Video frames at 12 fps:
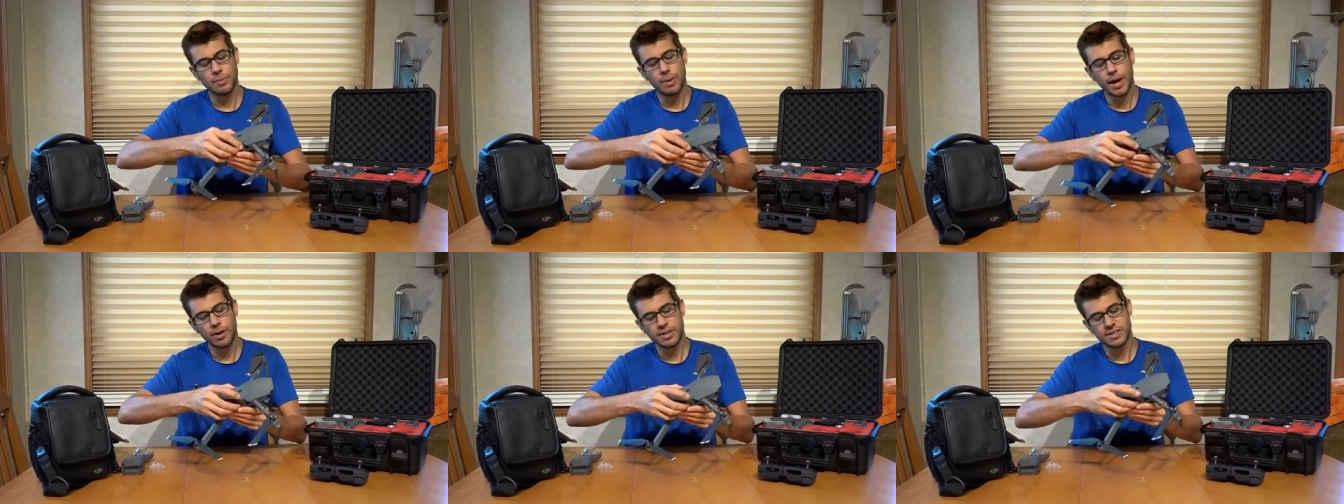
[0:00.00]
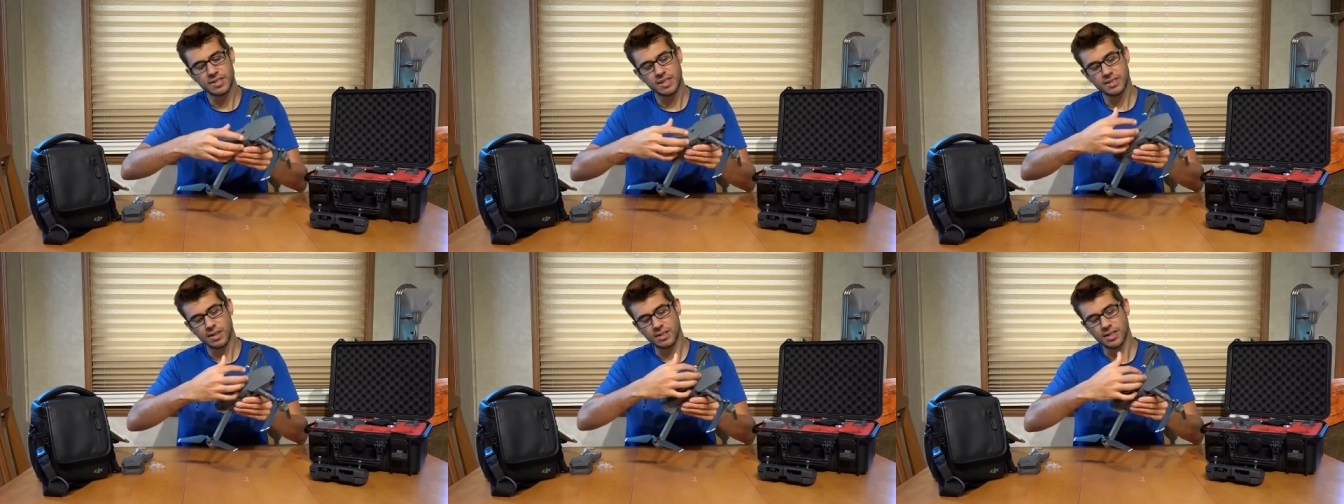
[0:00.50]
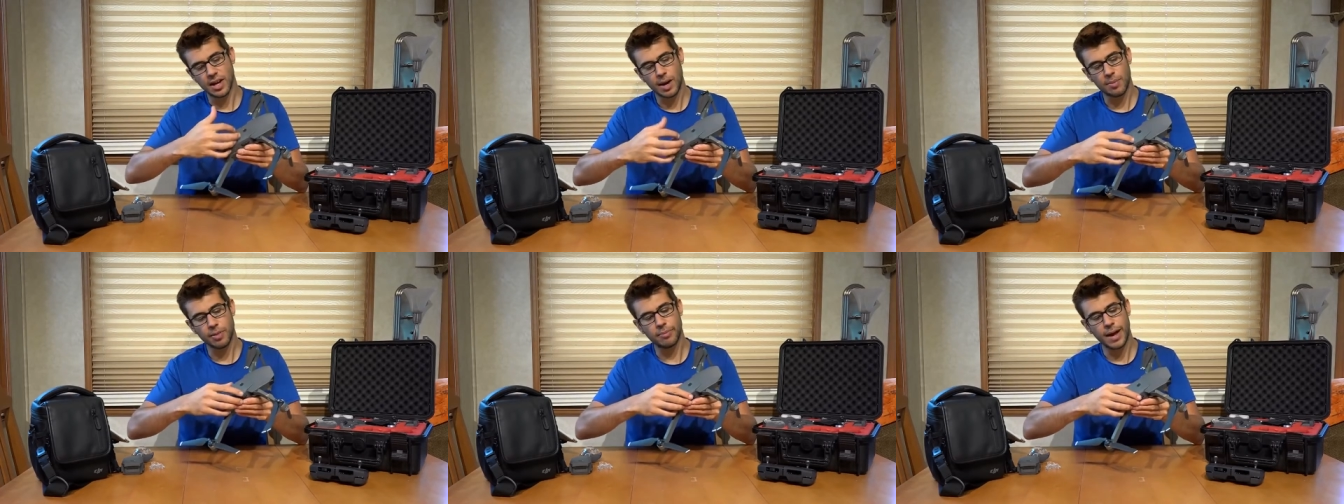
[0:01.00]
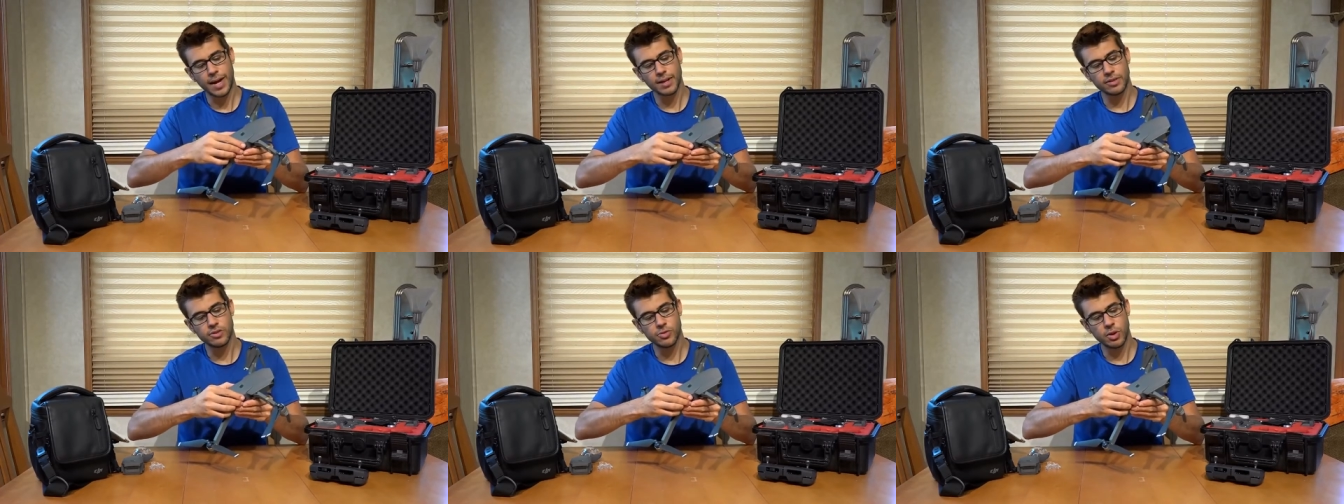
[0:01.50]
The battery sits atop the back
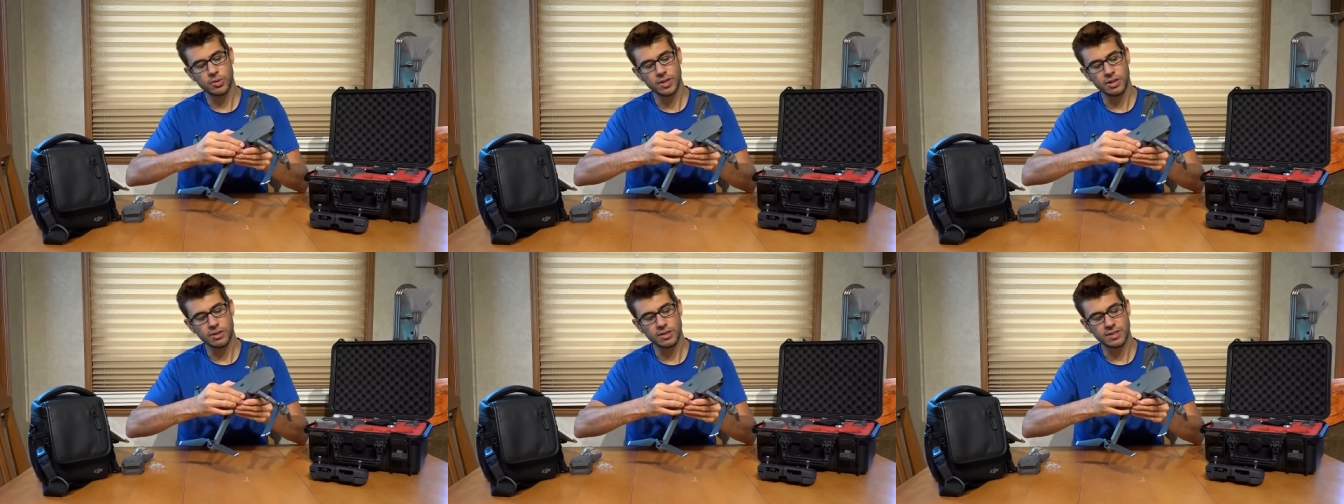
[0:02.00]
of the drone here.